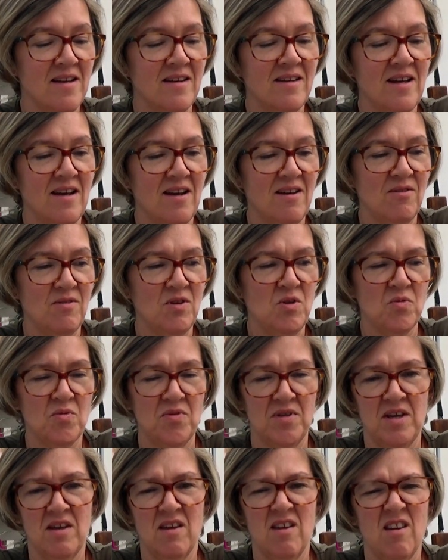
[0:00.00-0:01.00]
Now, you're
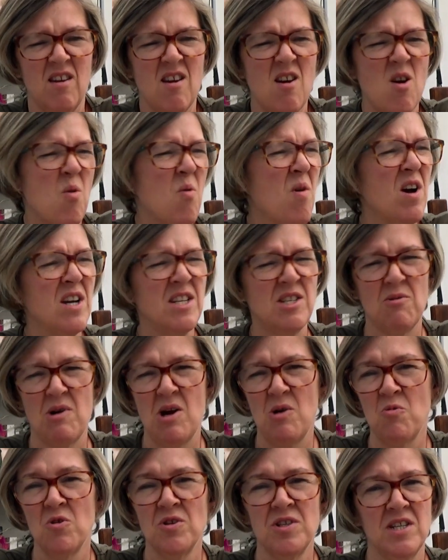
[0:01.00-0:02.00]
thinking, why do
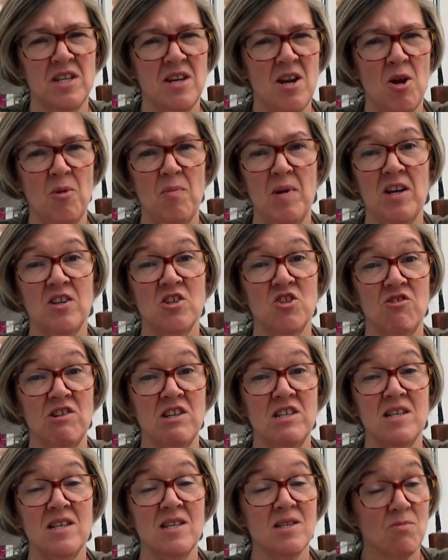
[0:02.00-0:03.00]
I want to know about
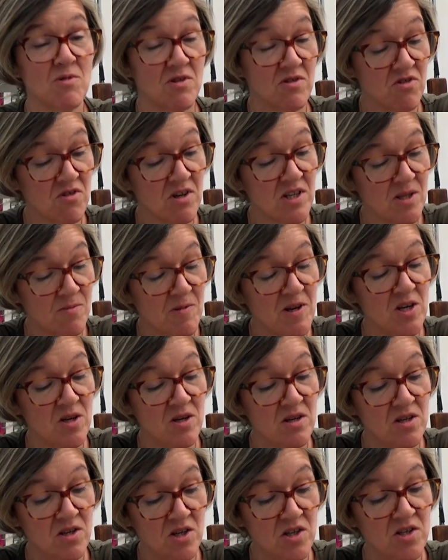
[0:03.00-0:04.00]
treaties? Well, trust
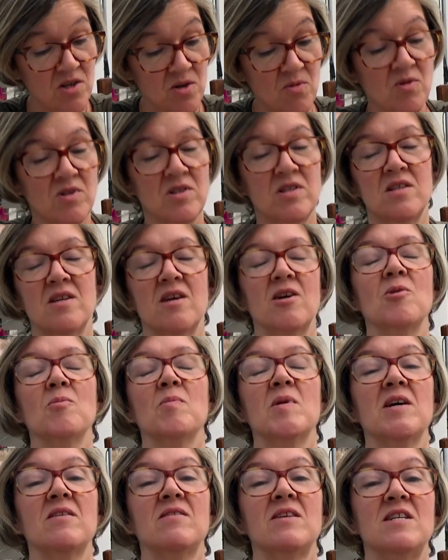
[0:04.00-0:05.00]
me, you do want to know
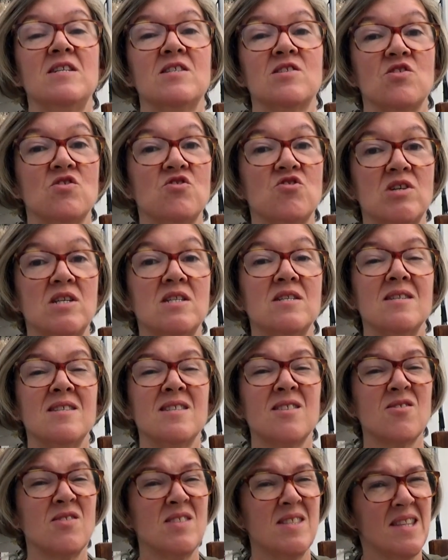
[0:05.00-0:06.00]
about these
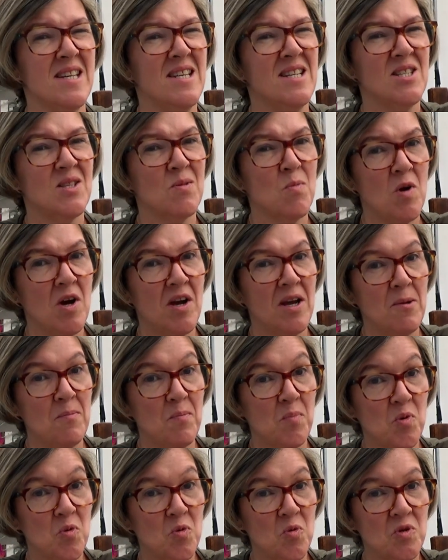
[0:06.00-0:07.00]
treaties because these were
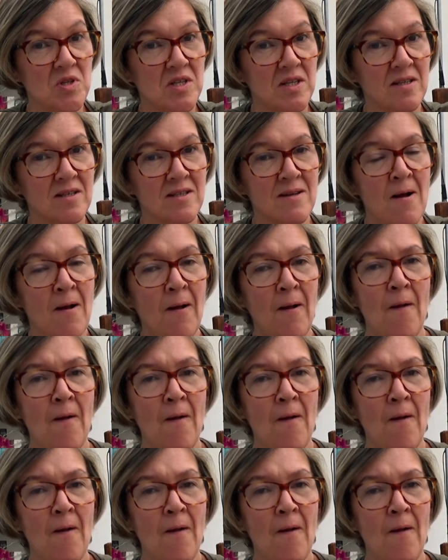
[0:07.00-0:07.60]
important.